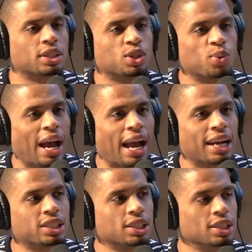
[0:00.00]
to
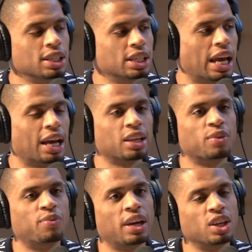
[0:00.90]
actually
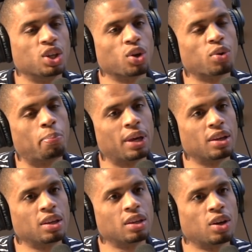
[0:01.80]
elevate your
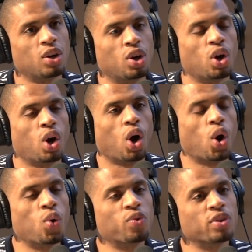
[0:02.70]
opinion
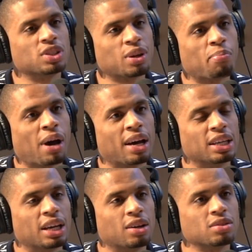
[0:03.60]
over
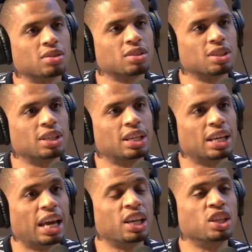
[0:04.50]
somebody else
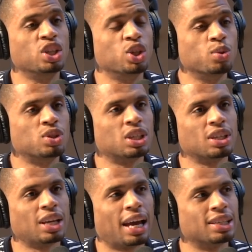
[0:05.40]
and use
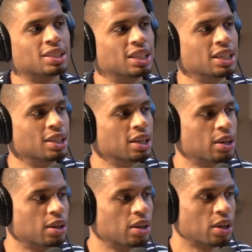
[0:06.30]
it as the
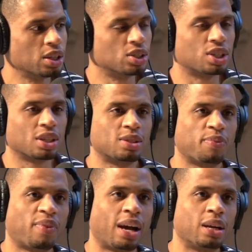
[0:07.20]

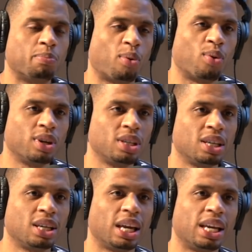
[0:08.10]
justifying point
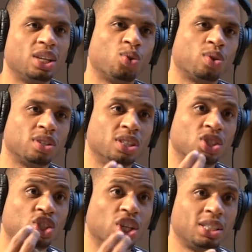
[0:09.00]
in order to
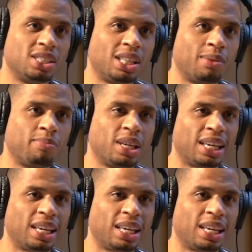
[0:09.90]
judge them